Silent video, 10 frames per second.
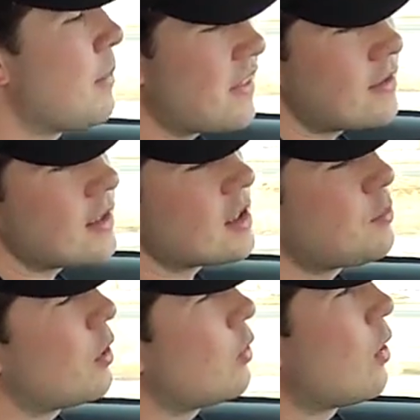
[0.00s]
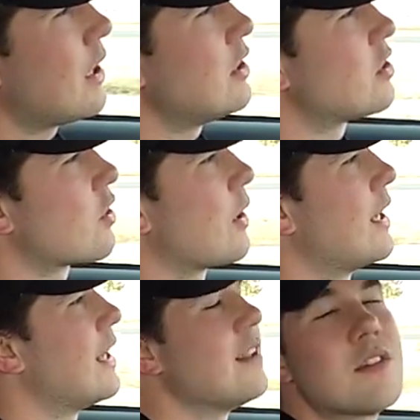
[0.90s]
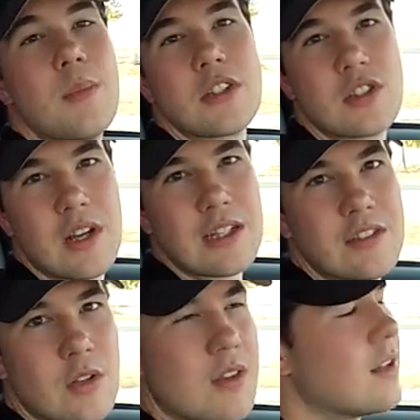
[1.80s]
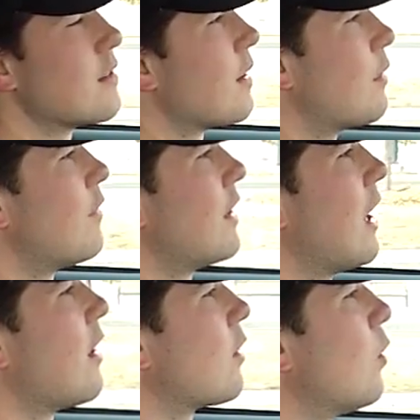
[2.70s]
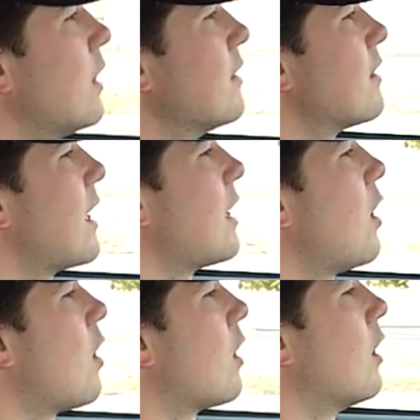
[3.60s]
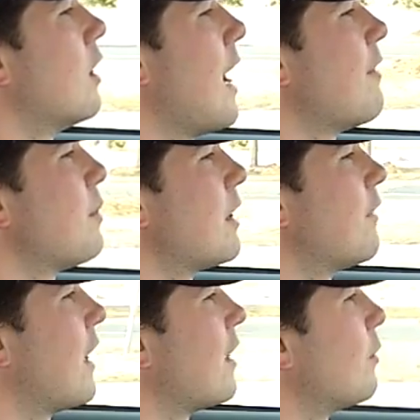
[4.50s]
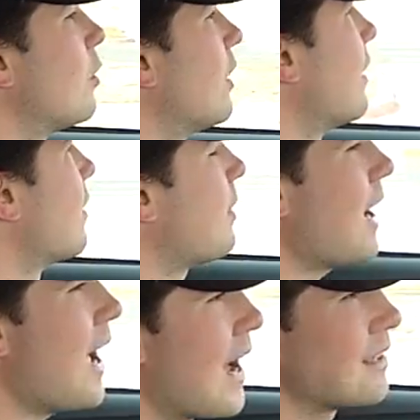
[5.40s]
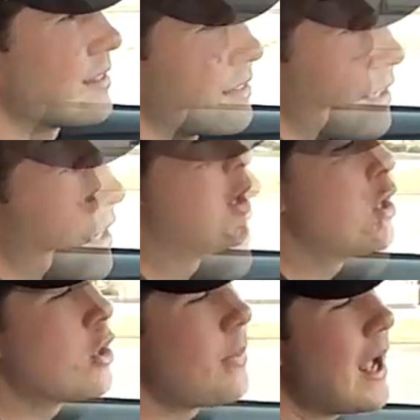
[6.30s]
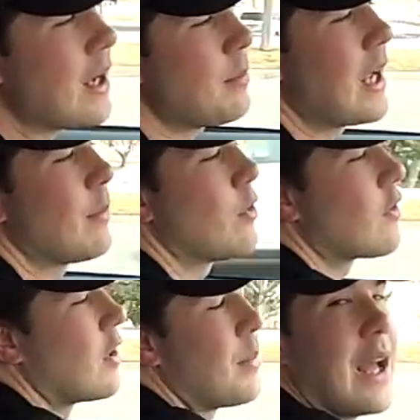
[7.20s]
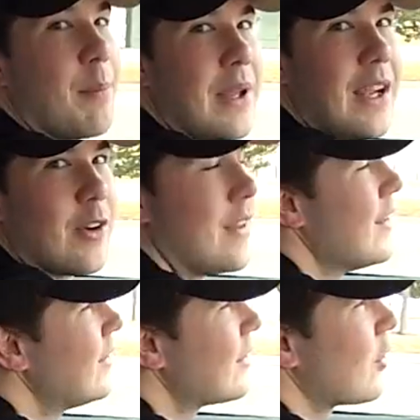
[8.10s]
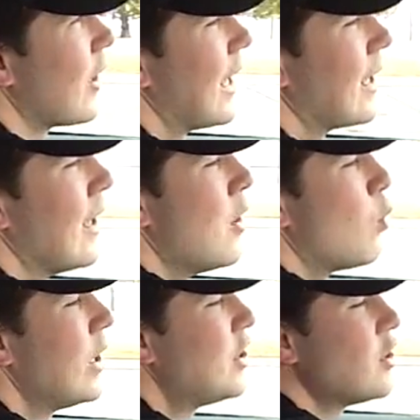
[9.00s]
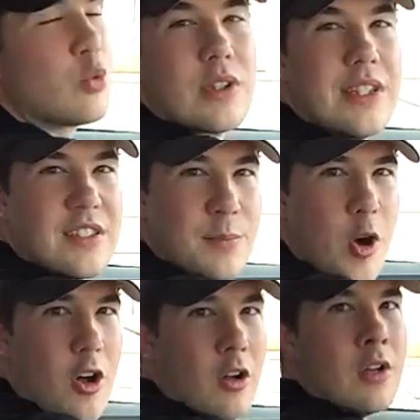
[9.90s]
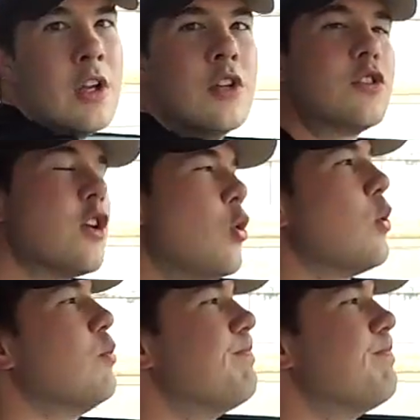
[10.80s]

But the 6.1-inch screen is much nicer than some of the other ones that have been available in the past. Your backup camera is going to be up here in this screen, which is really small. So,